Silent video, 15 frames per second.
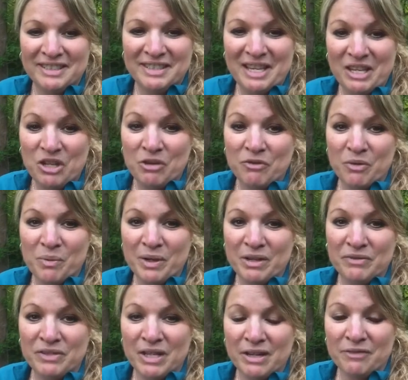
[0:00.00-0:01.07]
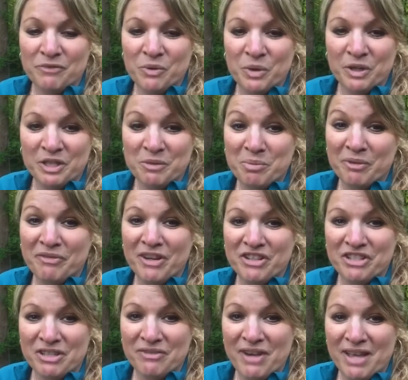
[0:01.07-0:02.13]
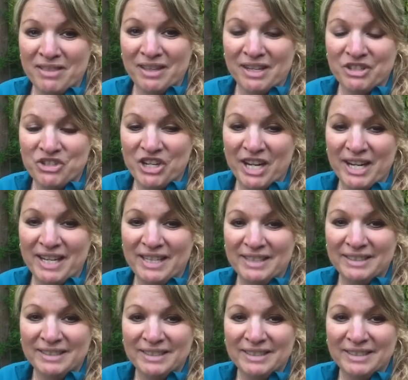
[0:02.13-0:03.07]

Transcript: Thank you for what you've done for the profession of athletic training.